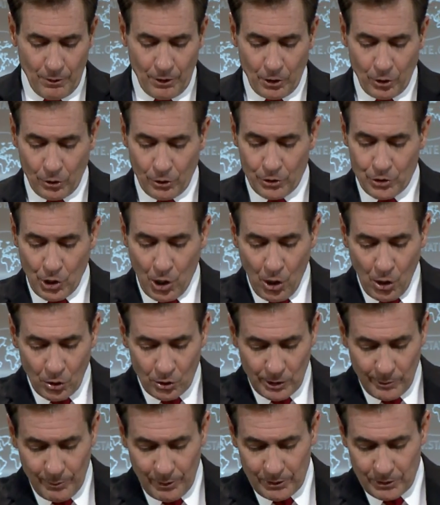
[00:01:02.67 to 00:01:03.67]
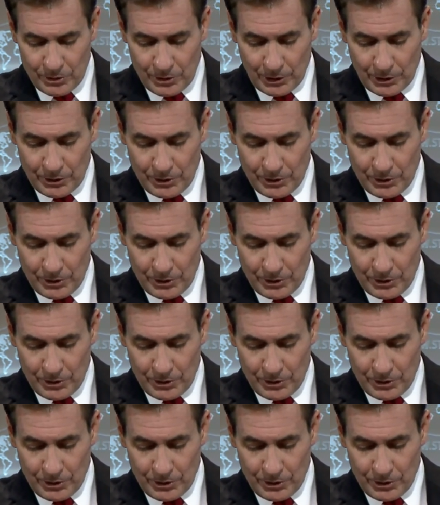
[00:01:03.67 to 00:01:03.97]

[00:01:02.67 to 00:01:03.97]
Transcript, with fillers: We encourage all Libyans